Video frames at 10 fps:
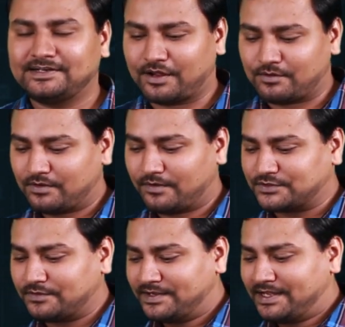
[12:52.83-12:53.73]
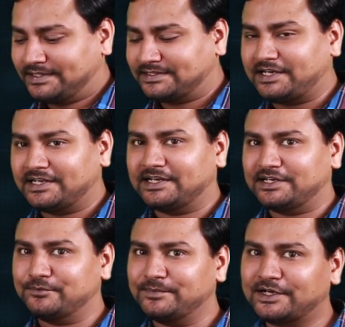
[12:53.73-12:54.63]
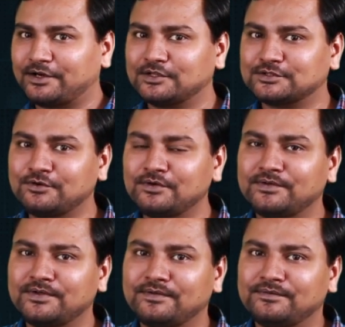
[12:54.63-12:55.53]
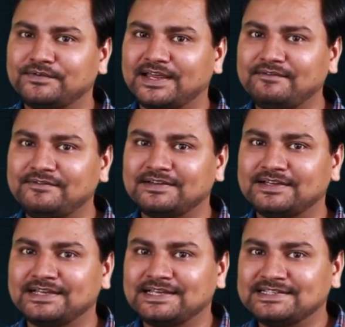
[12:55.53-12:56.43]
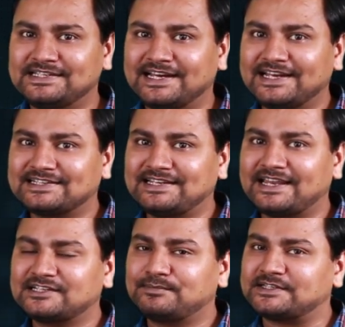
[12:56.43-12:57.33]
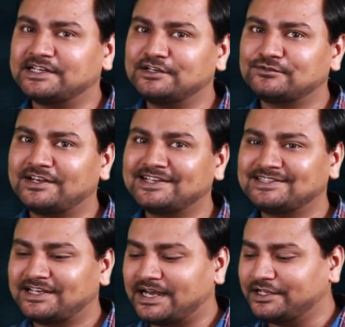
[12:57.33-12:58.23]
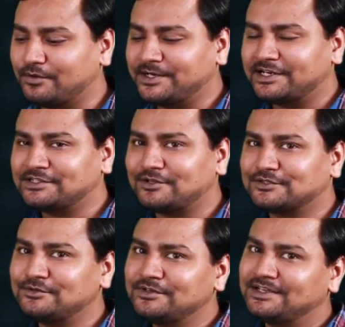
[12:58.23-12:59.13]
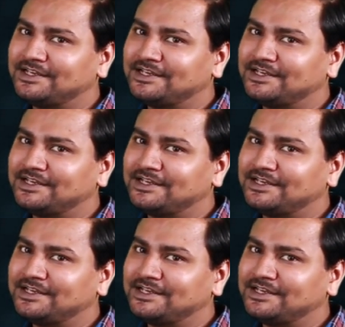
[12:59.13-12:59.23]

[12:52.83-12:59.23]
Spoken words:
Now observe that in numerator also we have secant x tan x plus secant square x, and denominator is also